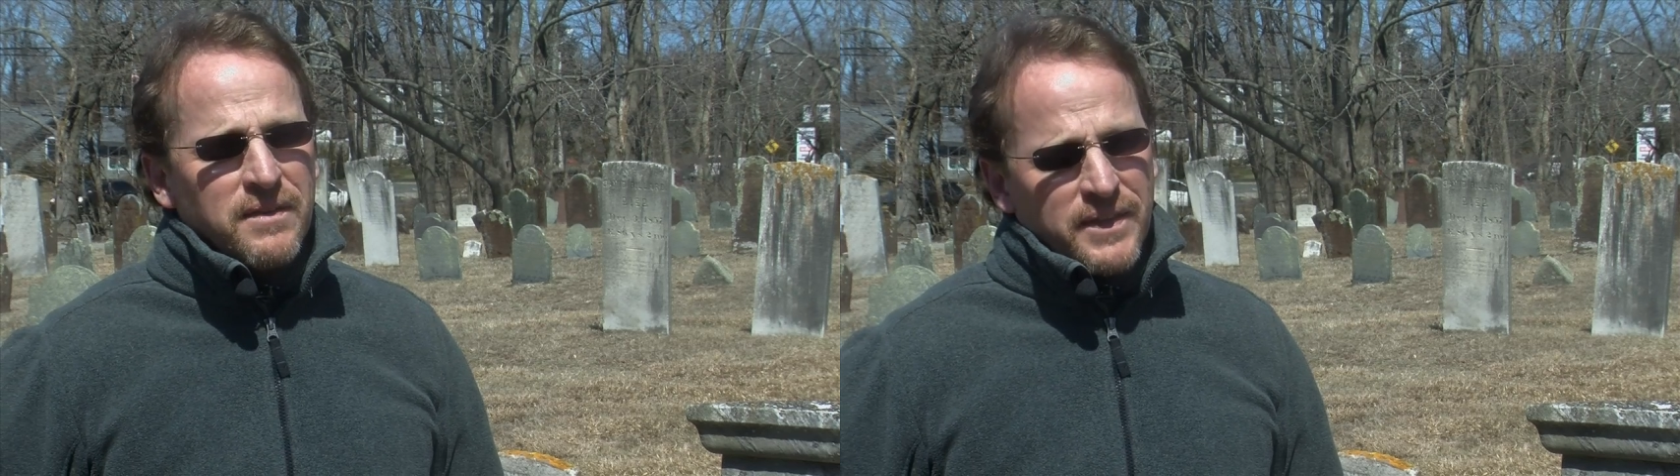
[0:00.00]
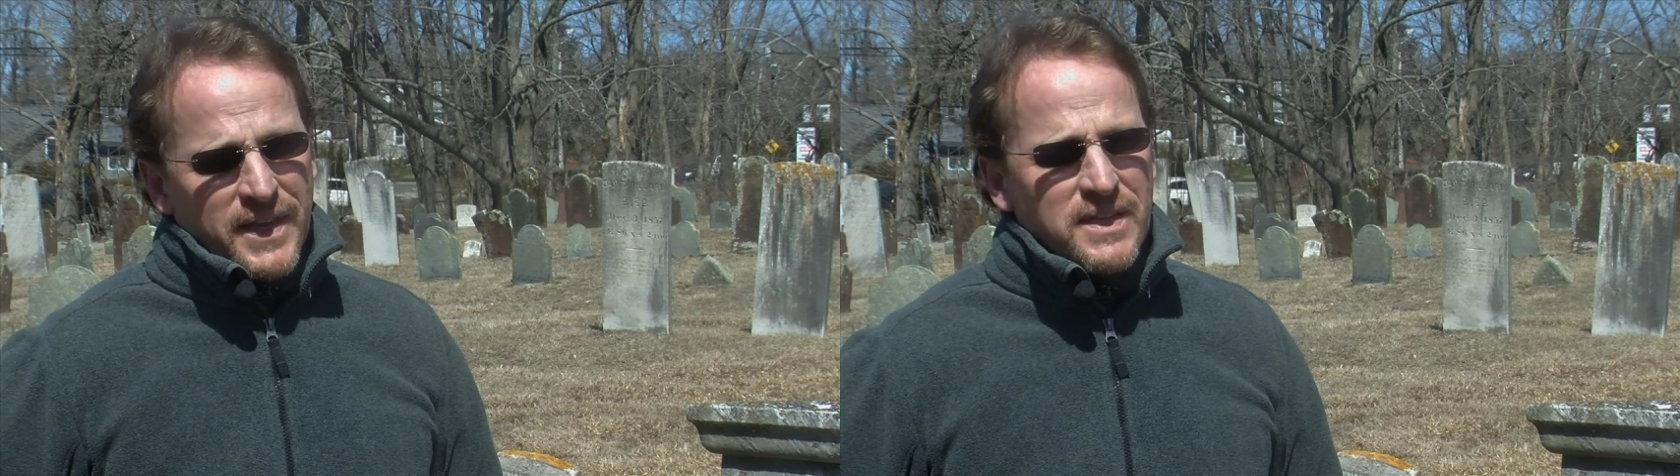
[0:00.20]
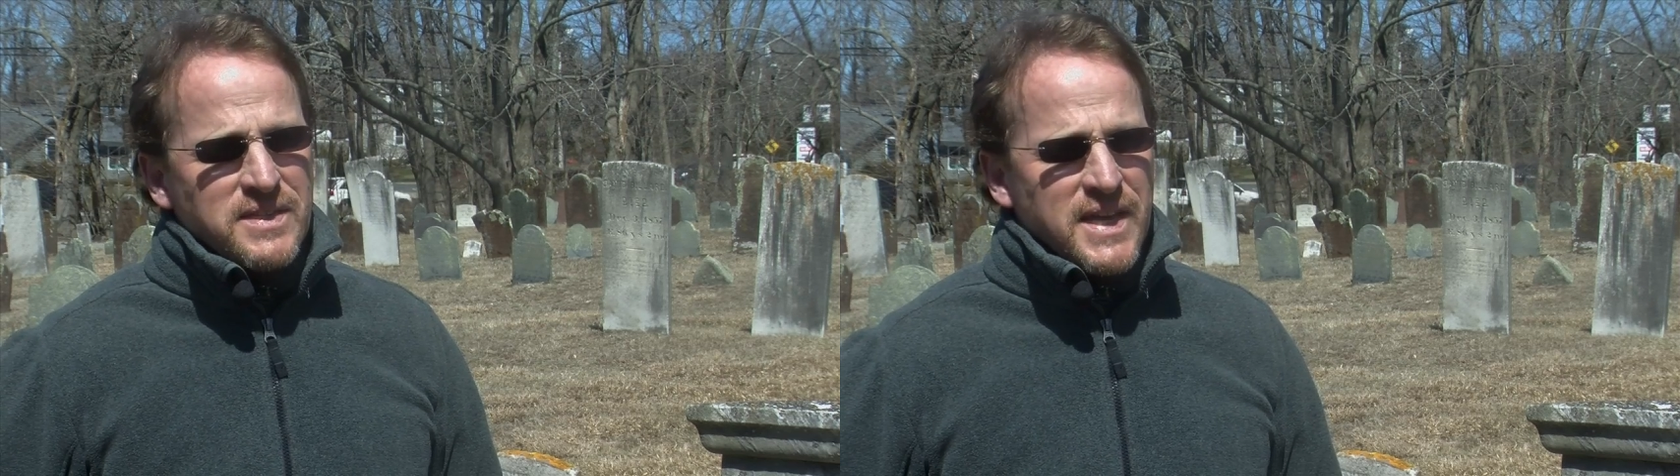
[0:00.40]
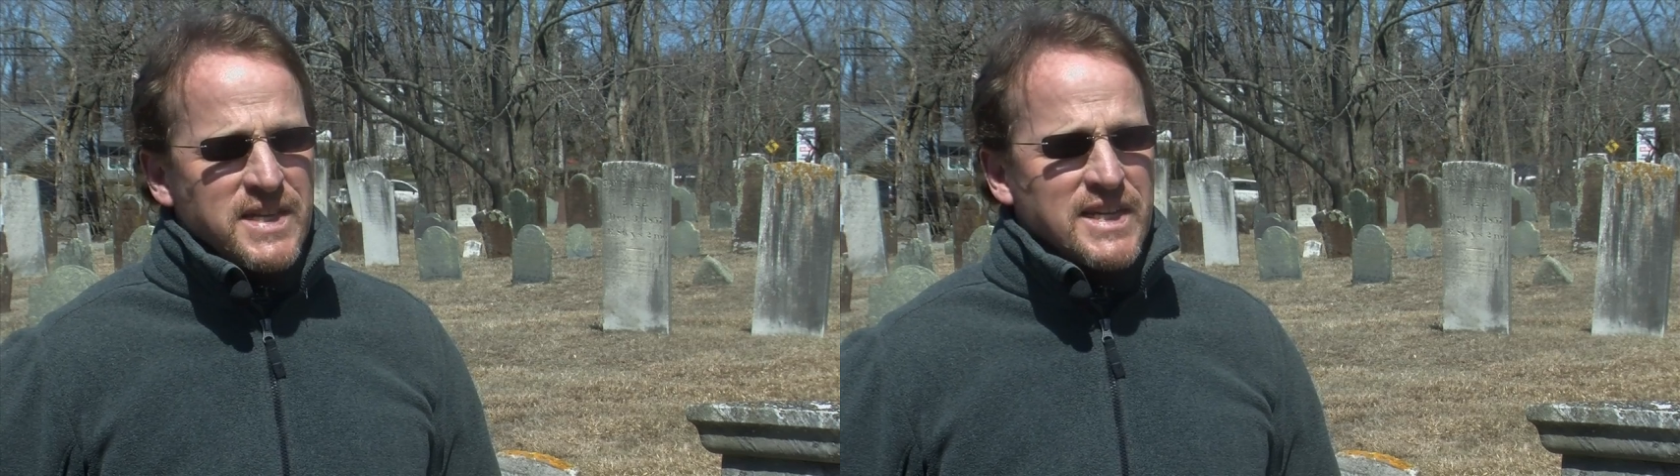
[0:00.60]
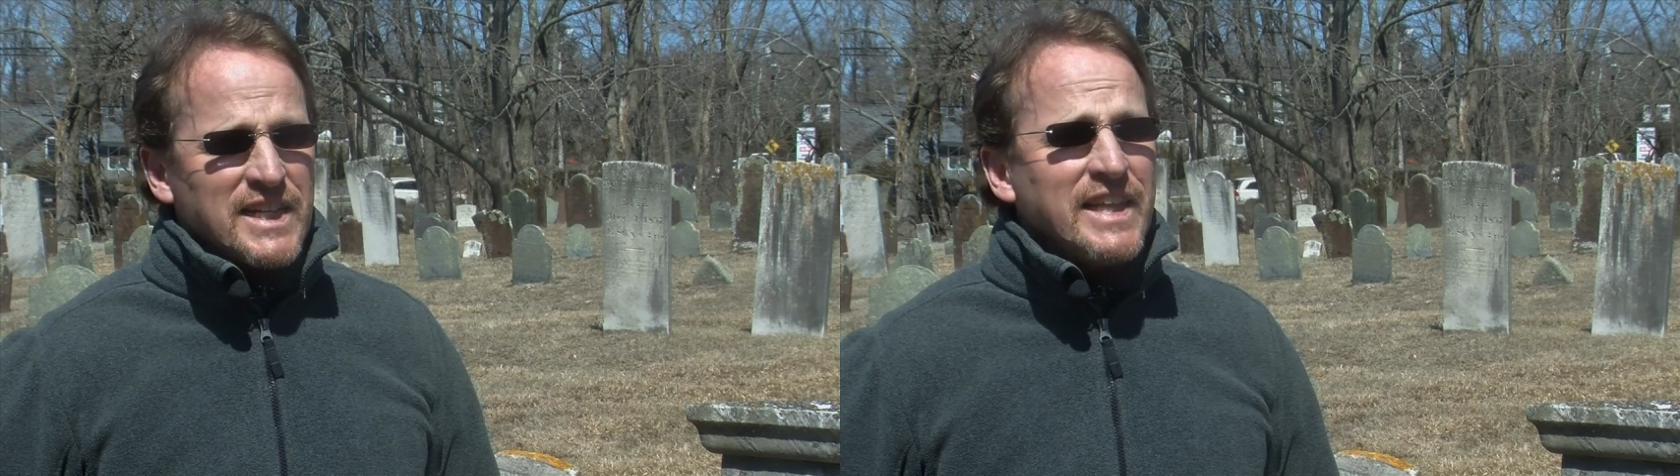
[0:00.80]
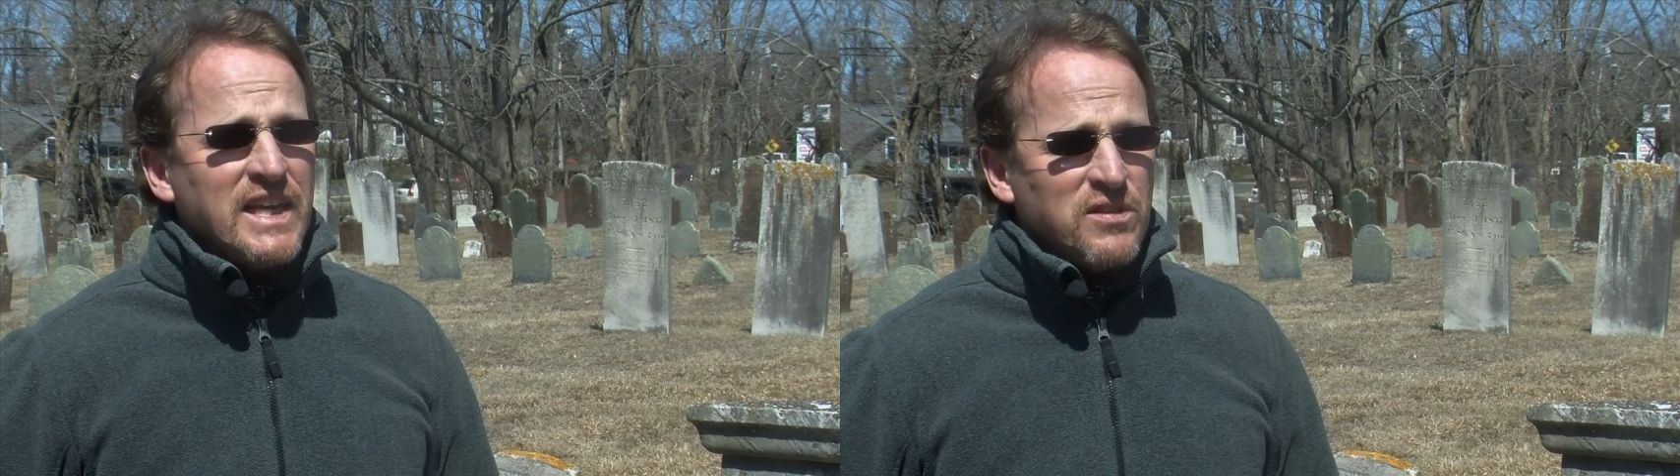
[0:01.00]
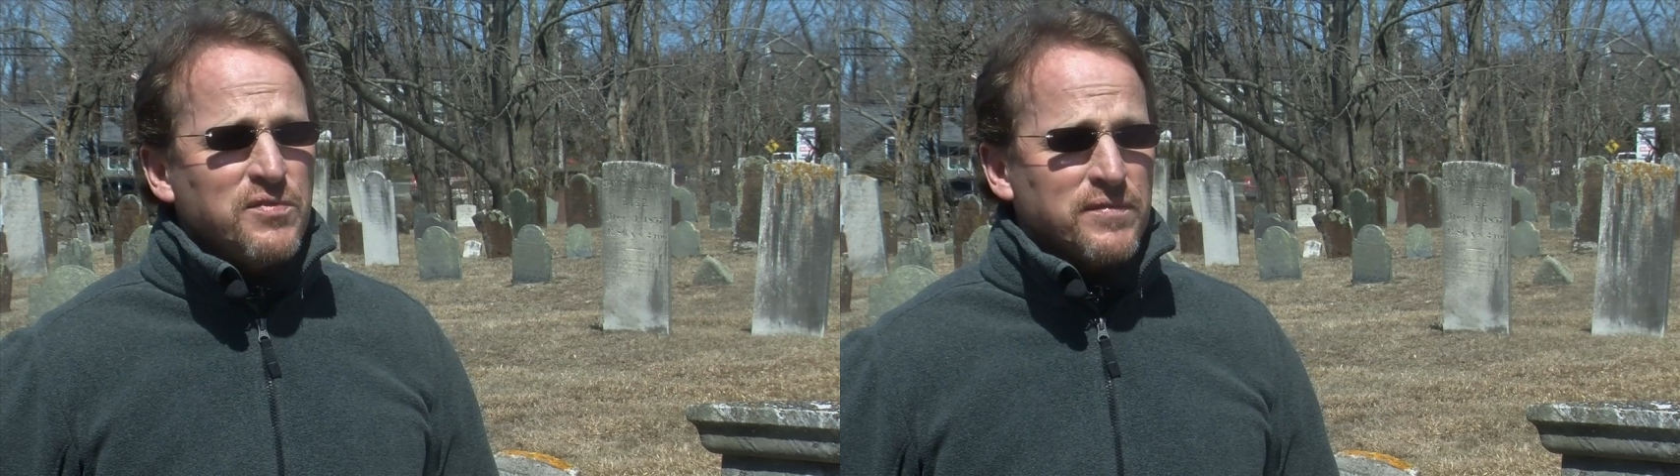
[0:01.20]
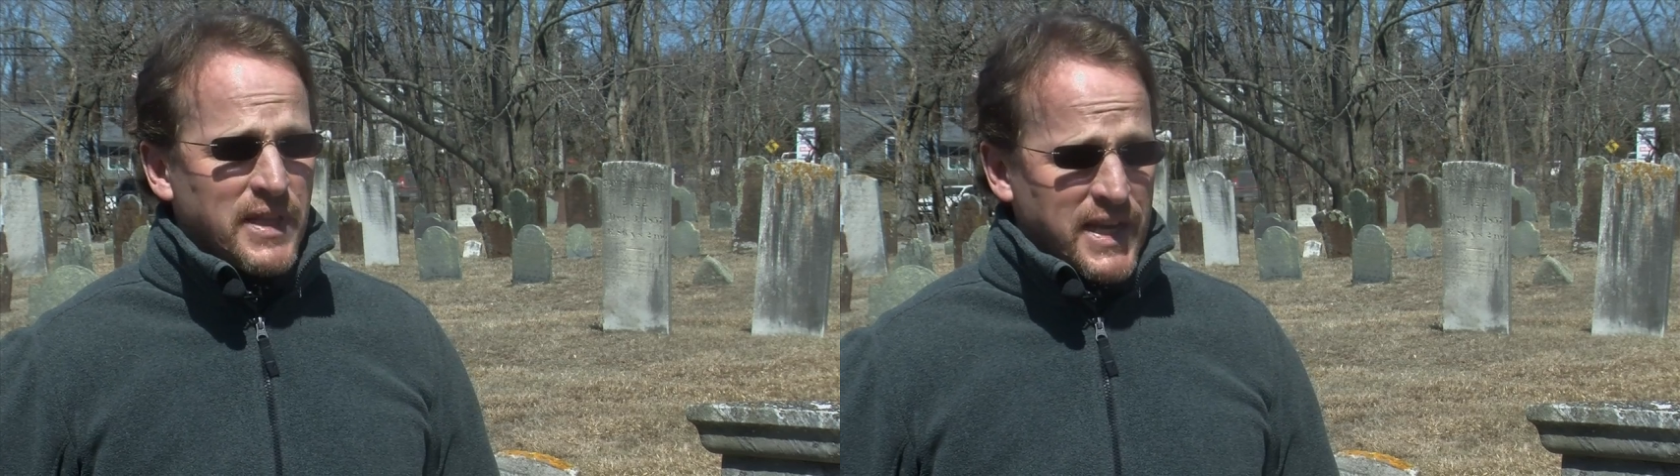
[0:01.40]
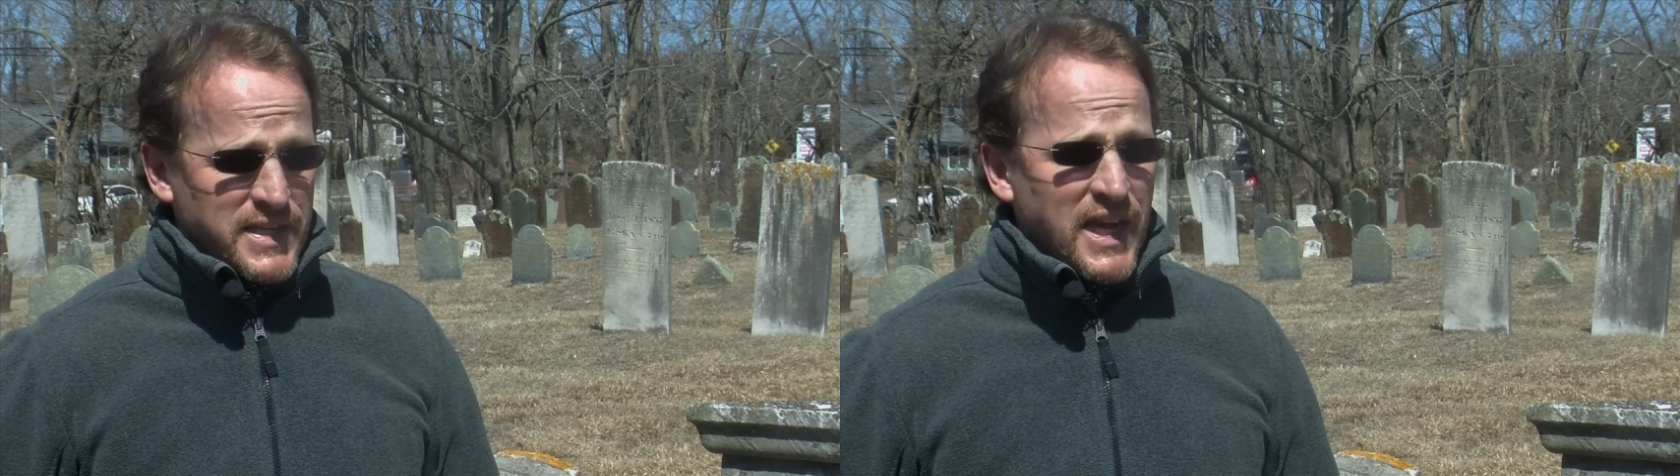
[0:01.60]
they can tend to cleave like a